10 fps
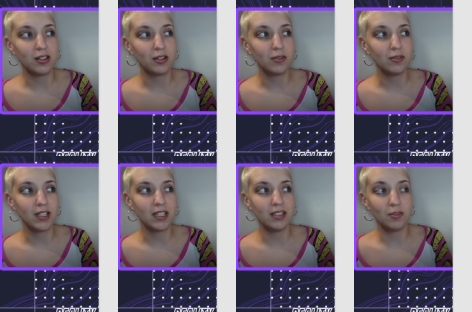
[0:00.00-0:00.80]
you know,
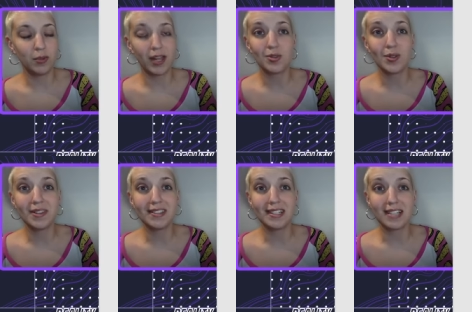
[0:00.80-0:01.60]
without
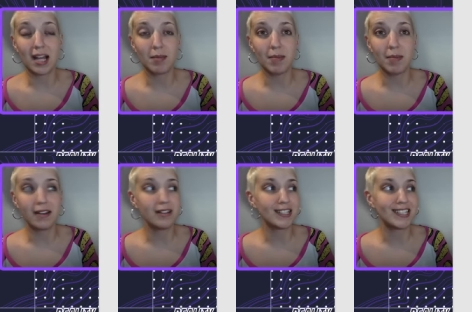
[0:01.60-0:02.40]
doing this in a timely
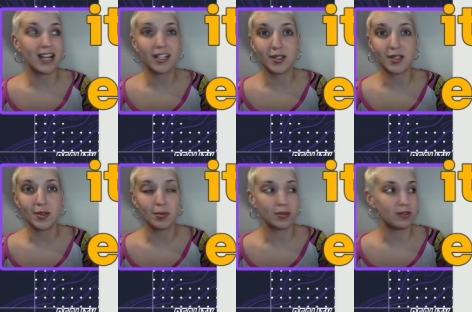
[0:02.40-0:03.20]
manner, it's not
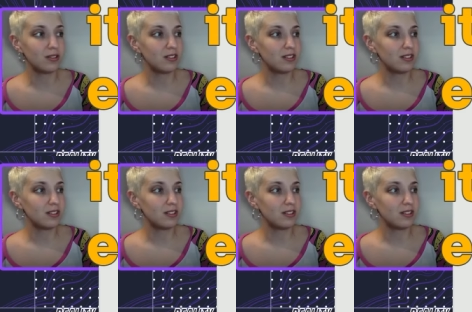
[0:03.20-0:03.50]
excusable.